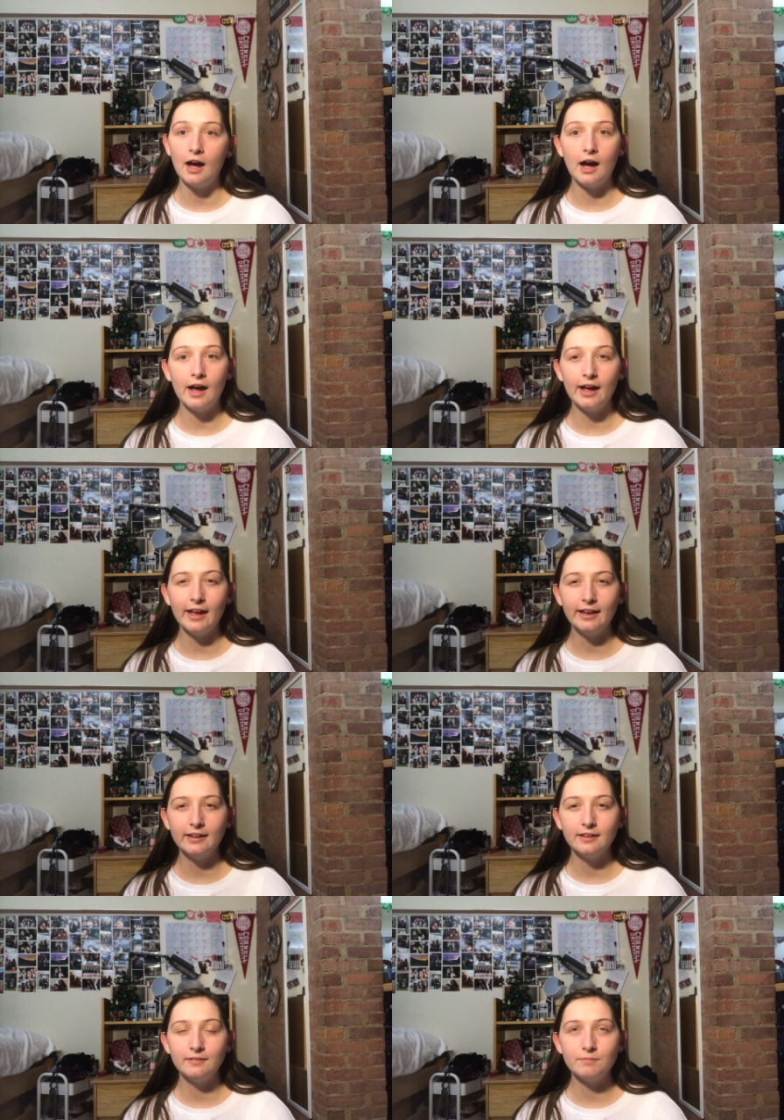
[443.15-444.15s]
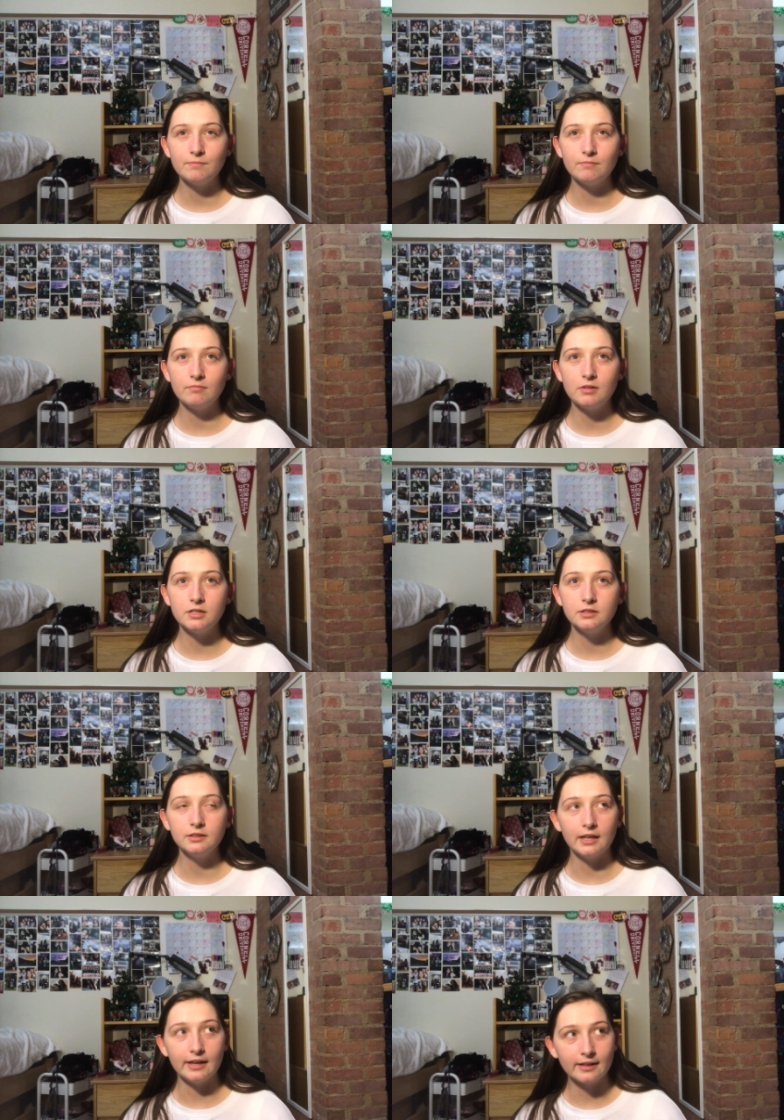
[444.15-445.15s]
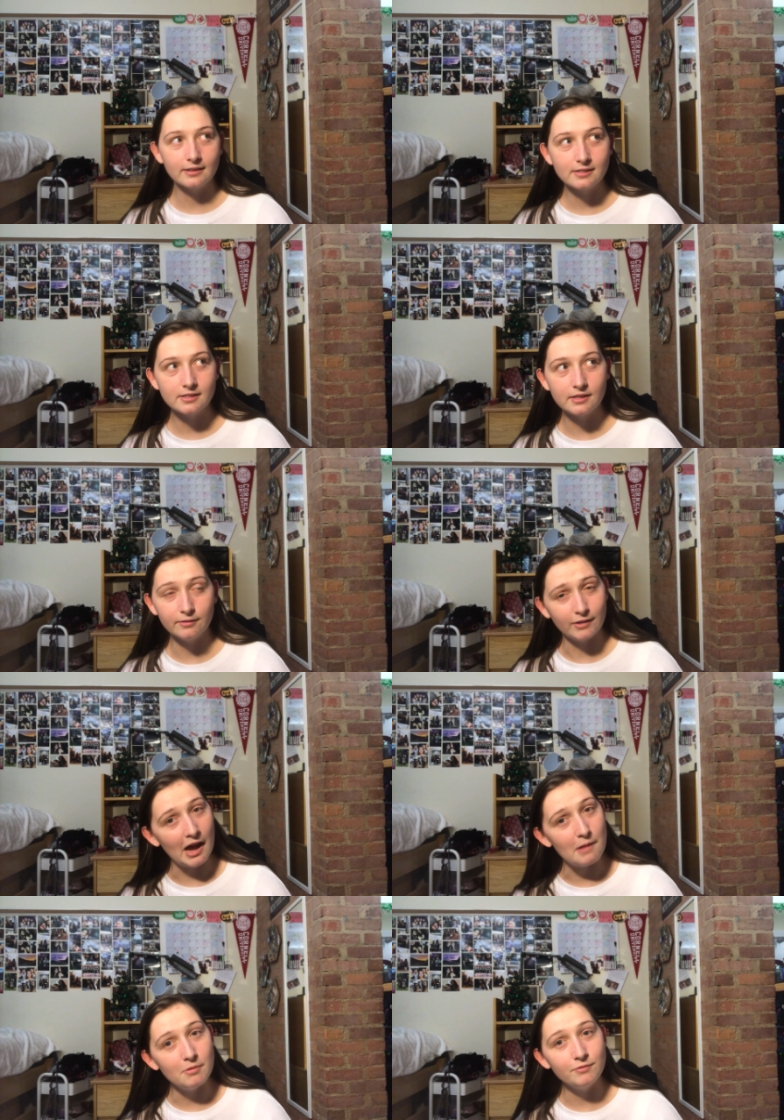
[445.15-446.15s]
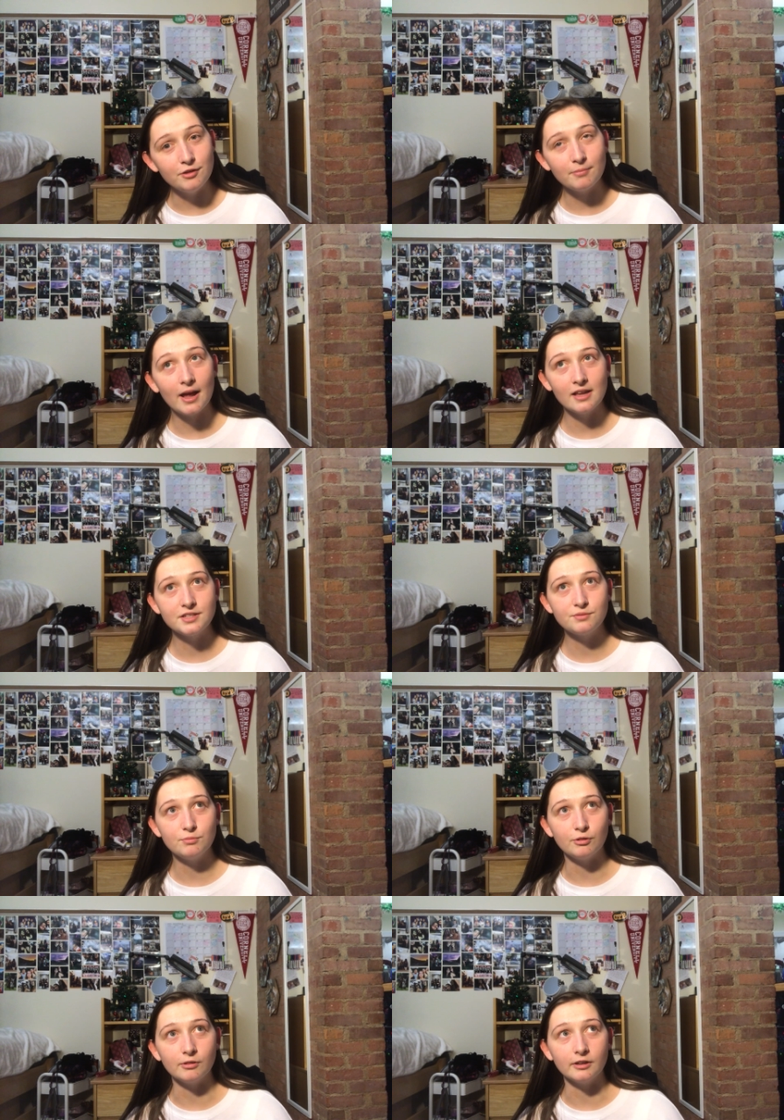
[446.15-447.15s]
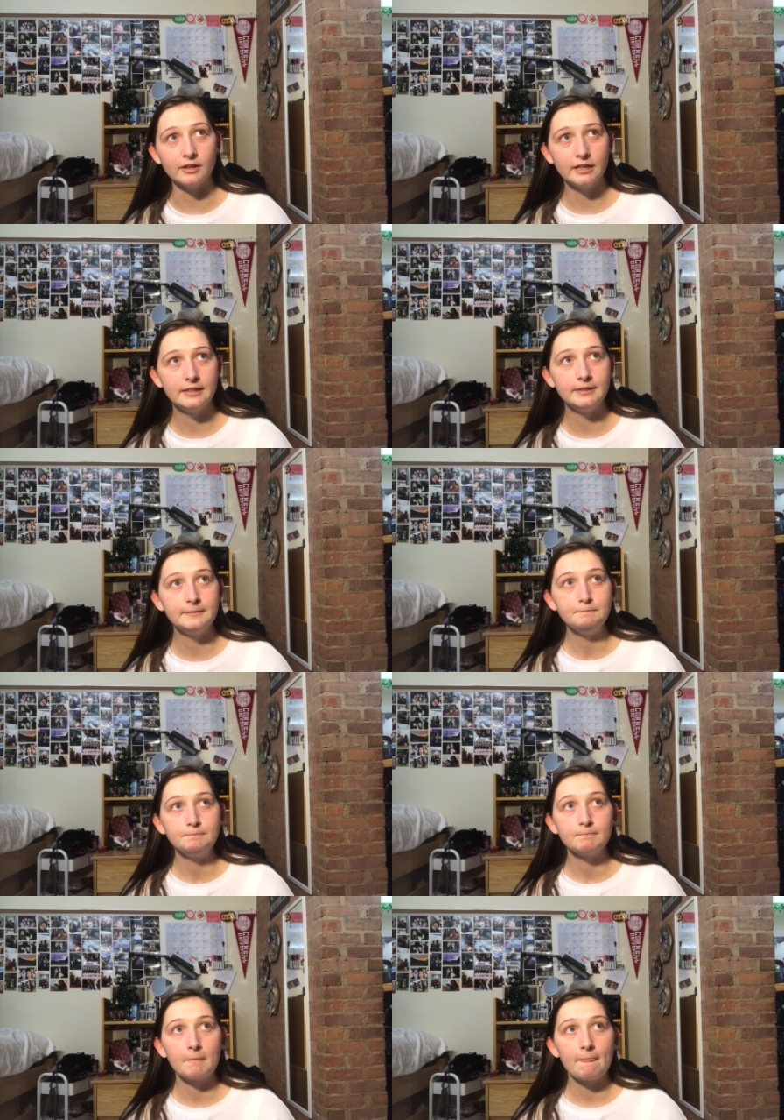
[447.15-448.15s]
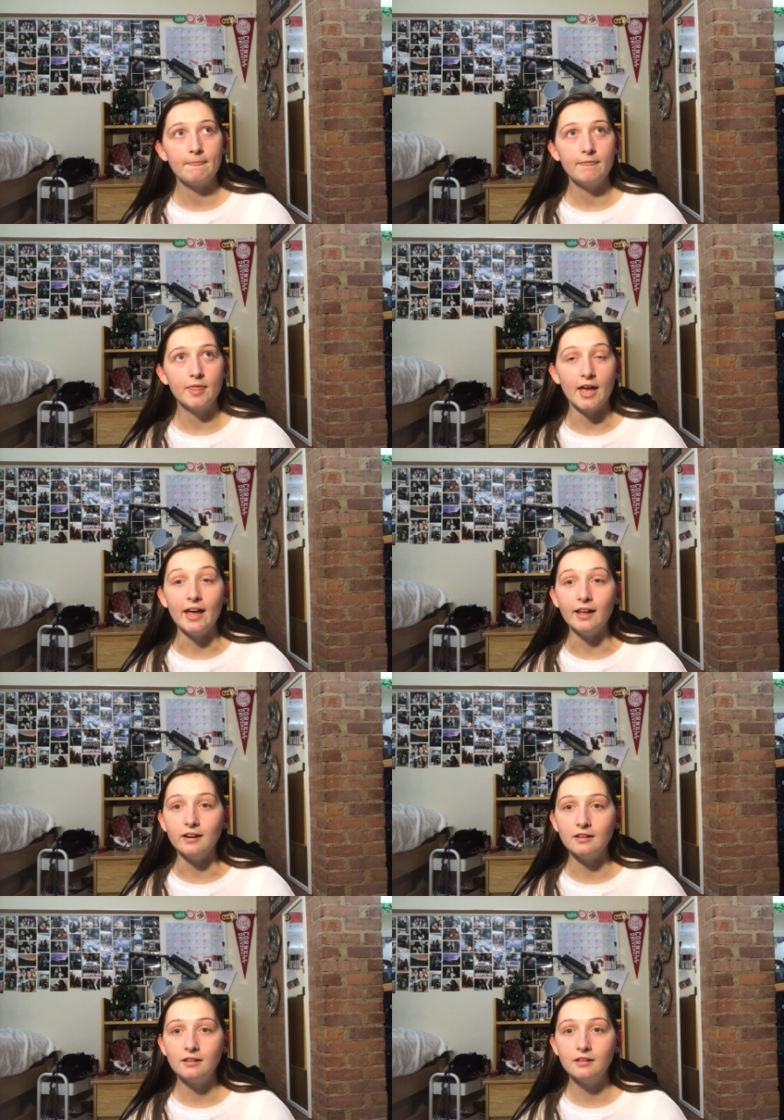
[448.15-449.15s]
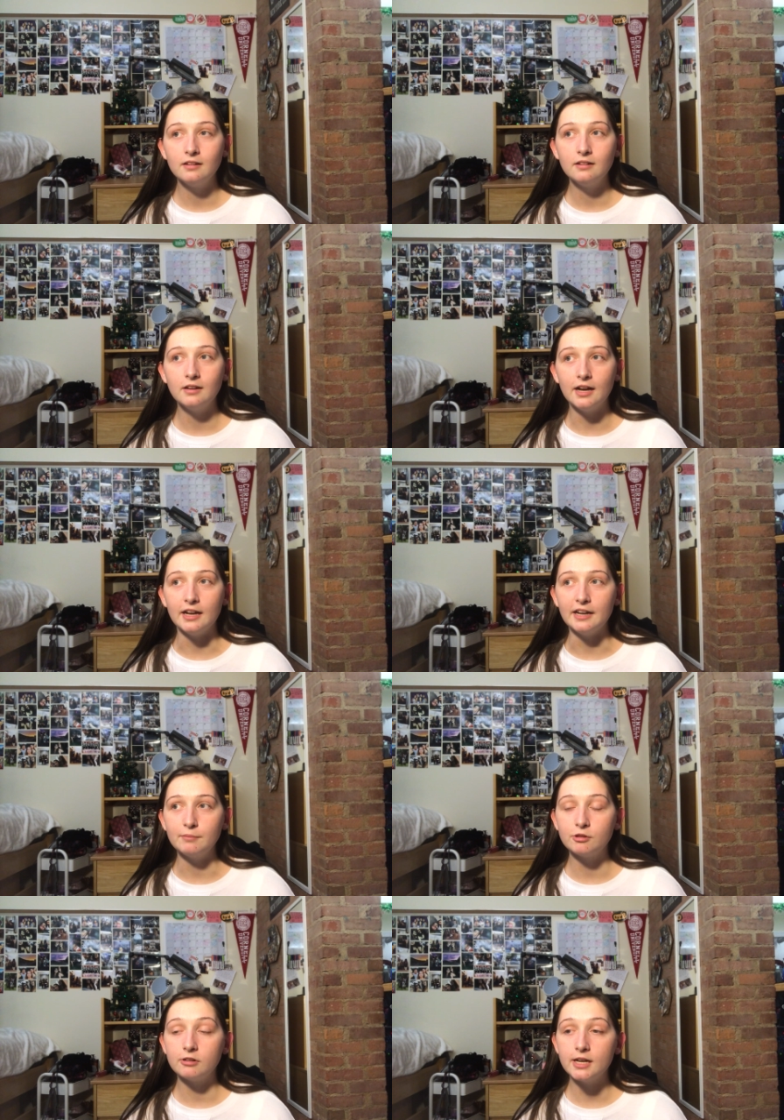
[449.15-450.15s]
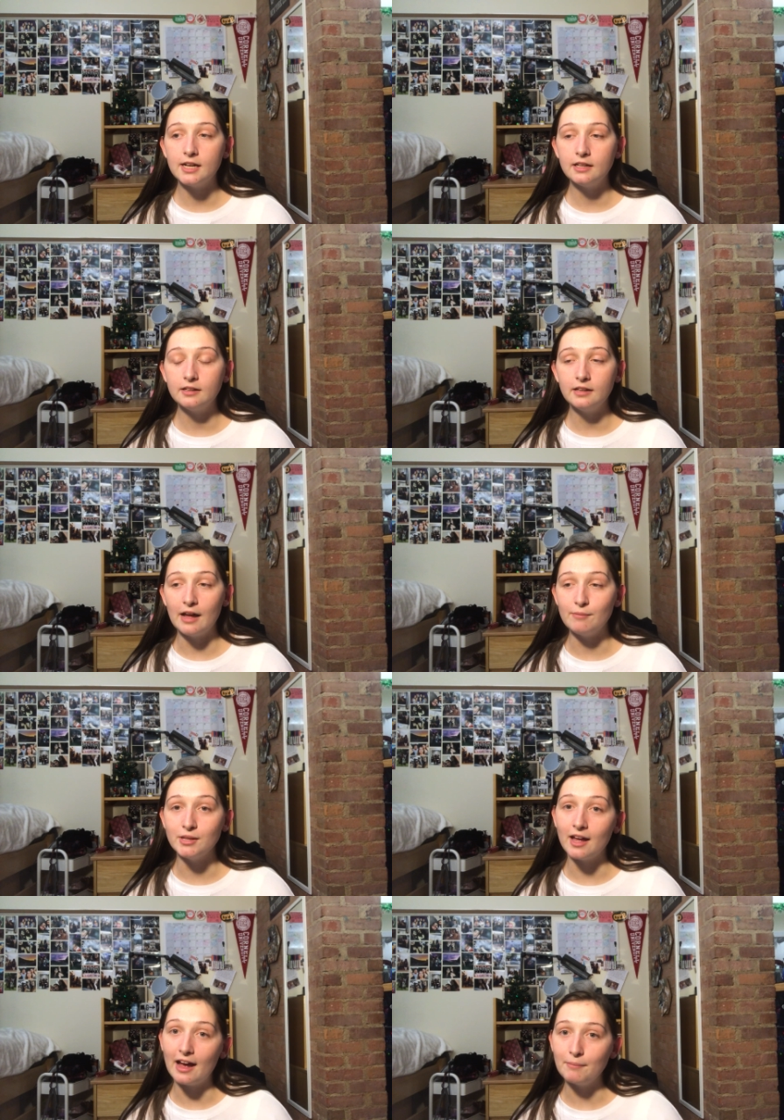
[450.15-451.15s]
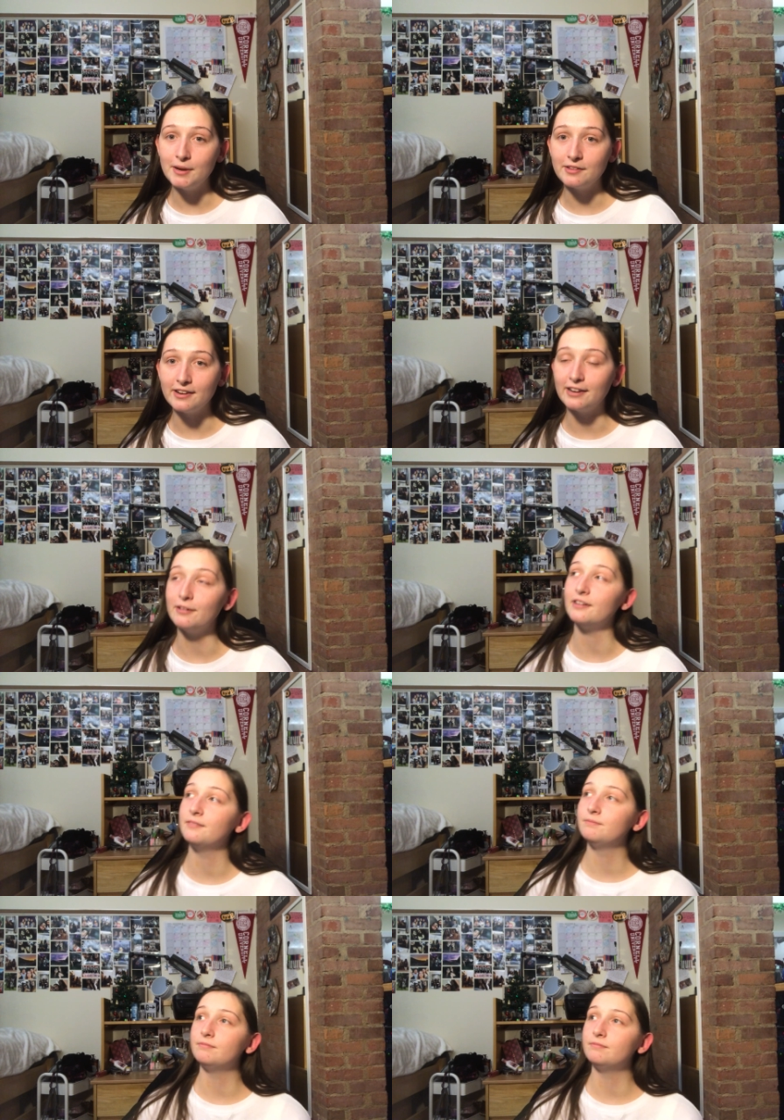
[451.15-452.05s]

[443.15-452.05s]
I liked the vibe of UMass more than Cornell. I'm a lot happier there.